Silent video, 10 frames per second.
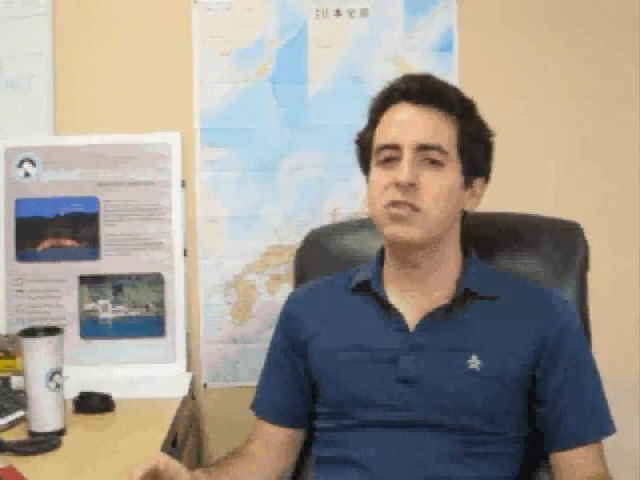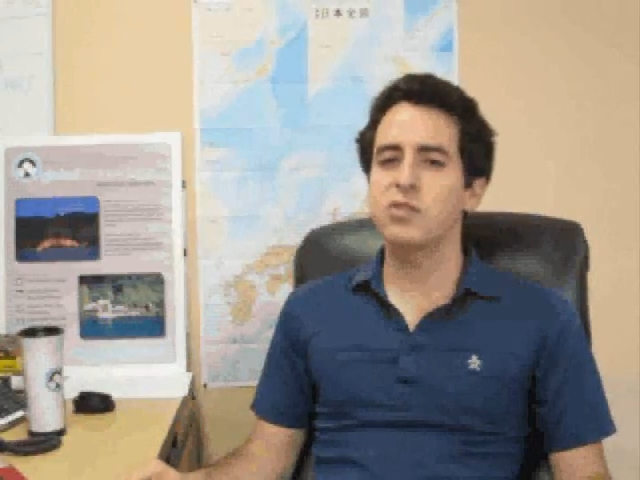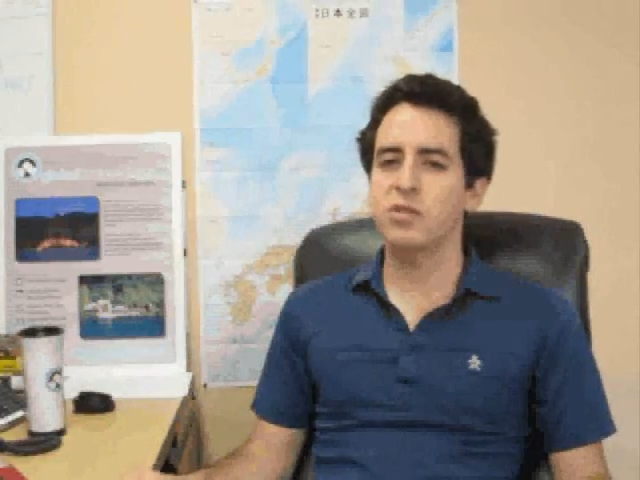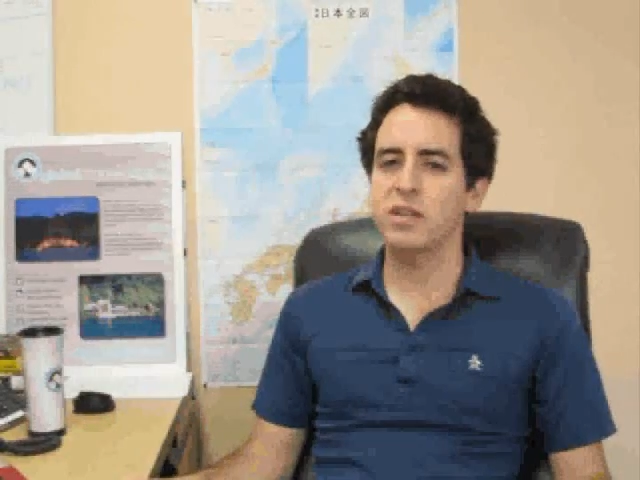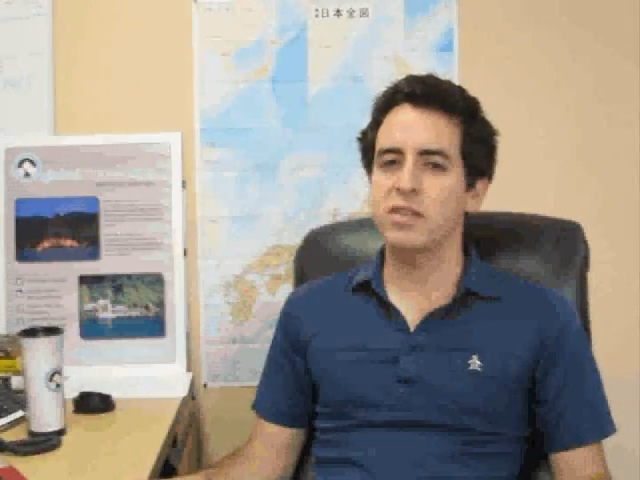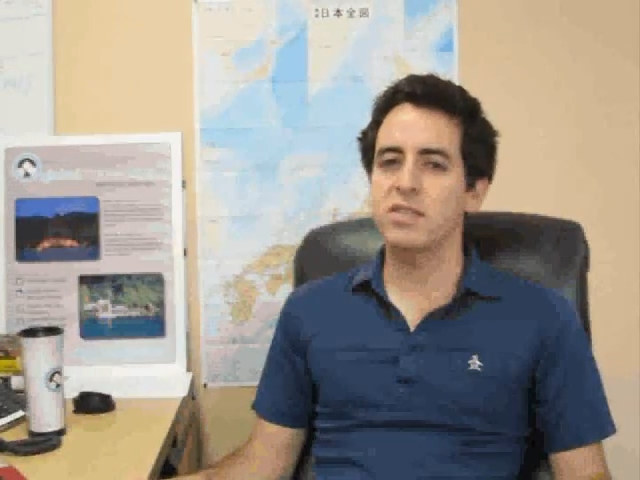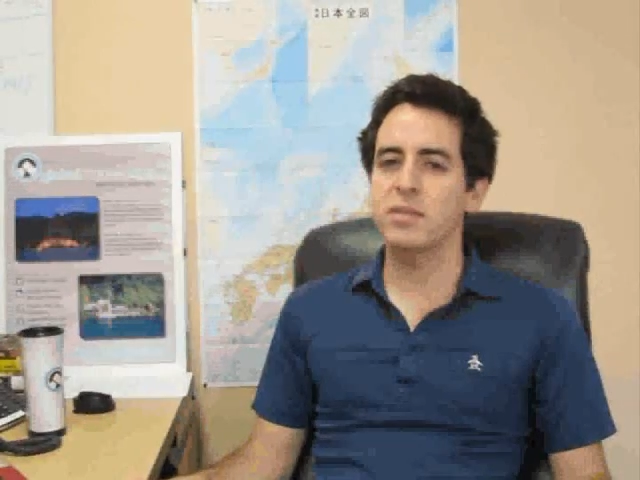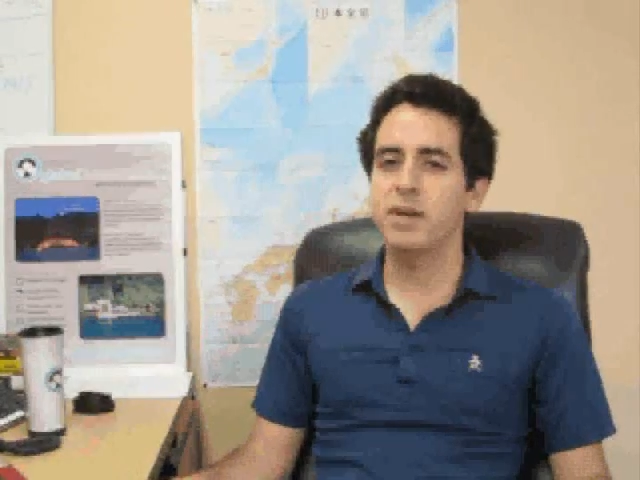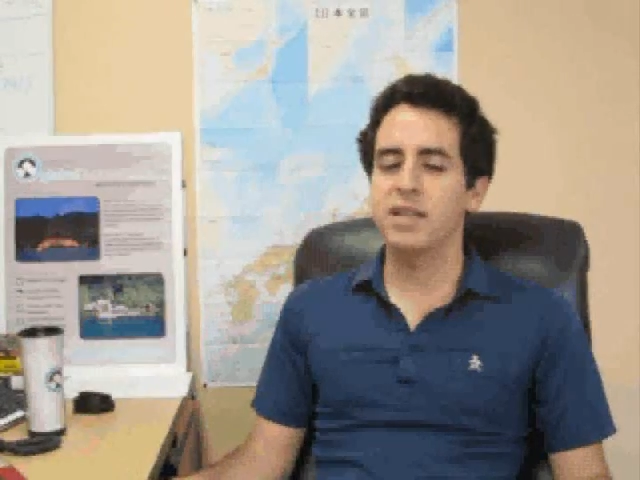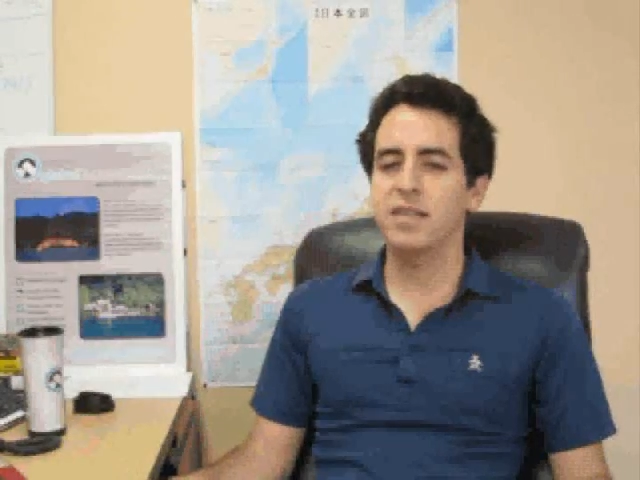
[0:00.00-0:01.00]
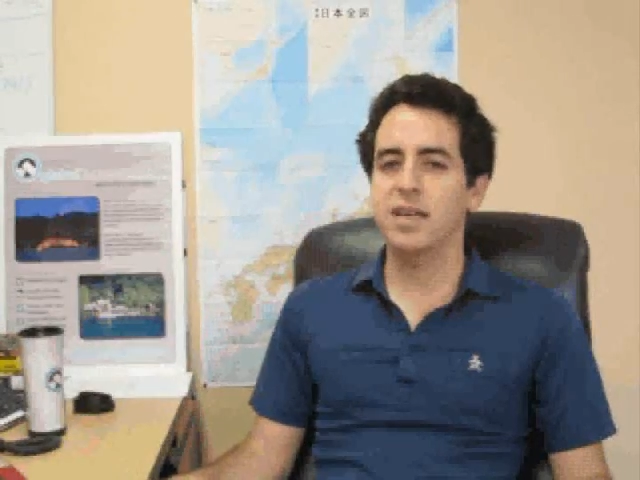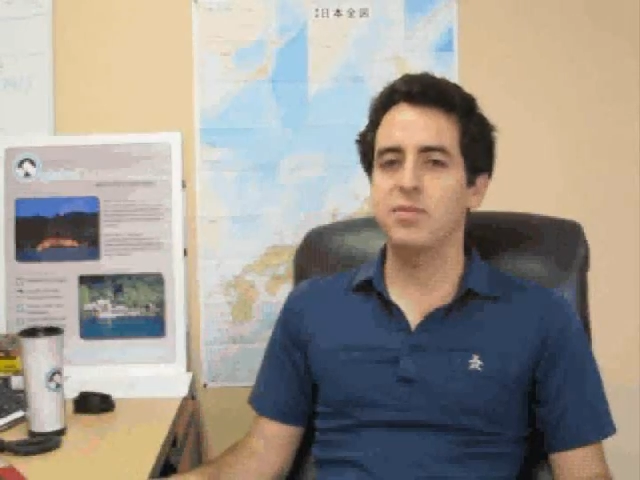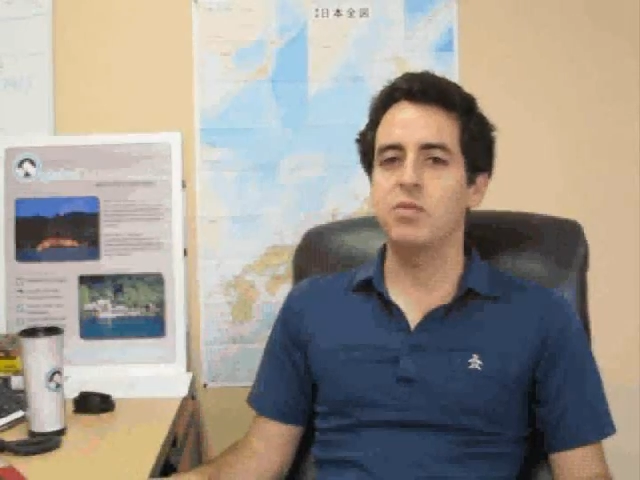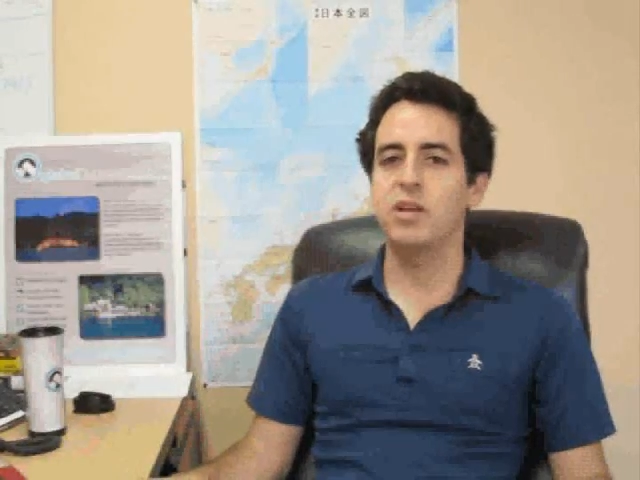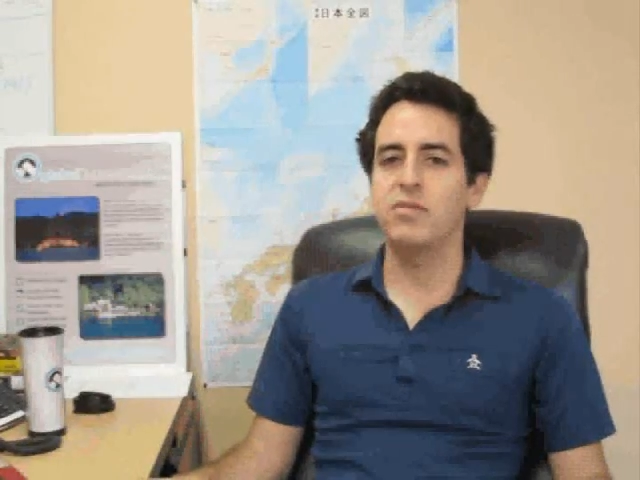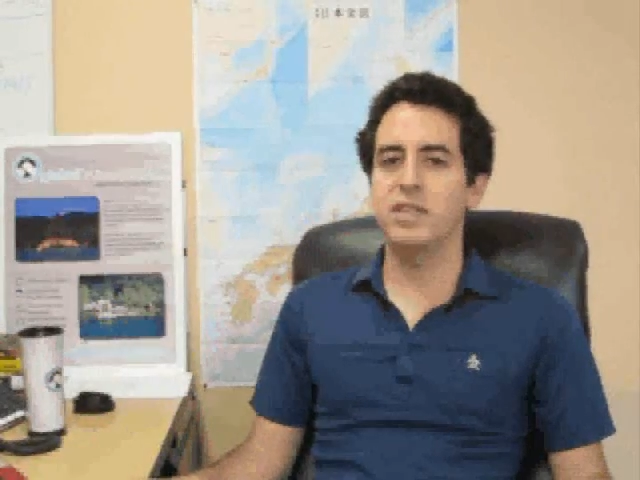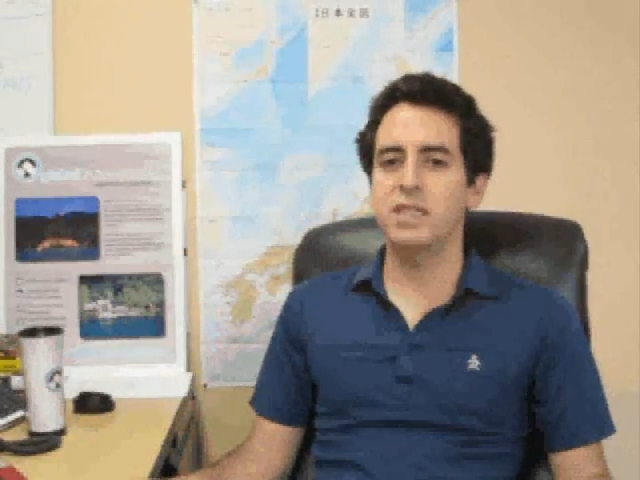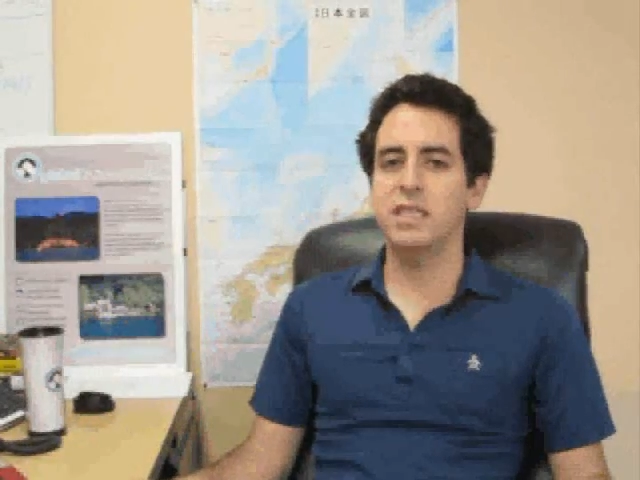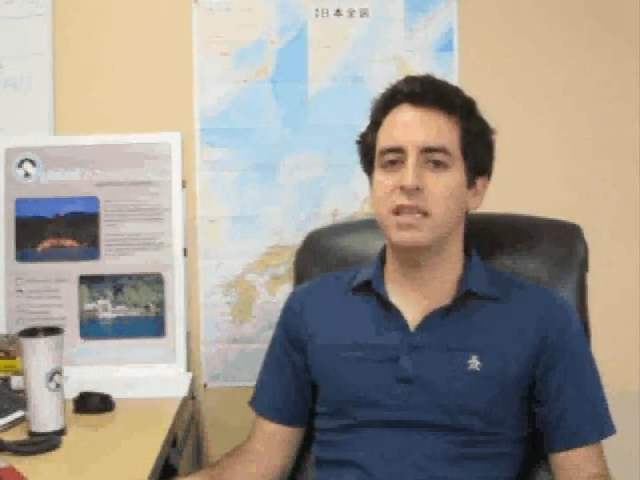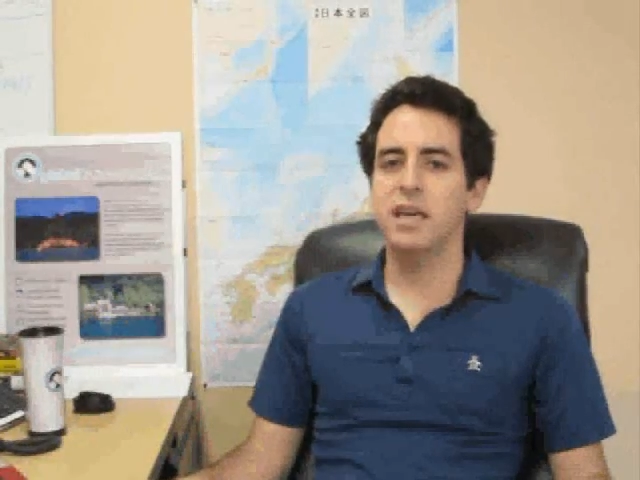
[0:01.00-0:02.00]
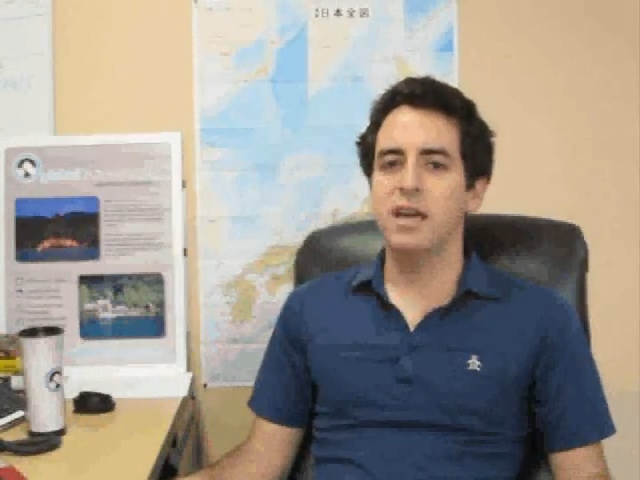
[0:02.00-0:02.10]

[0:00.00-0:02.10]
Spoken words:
the shortest amount of time you'd want to visit,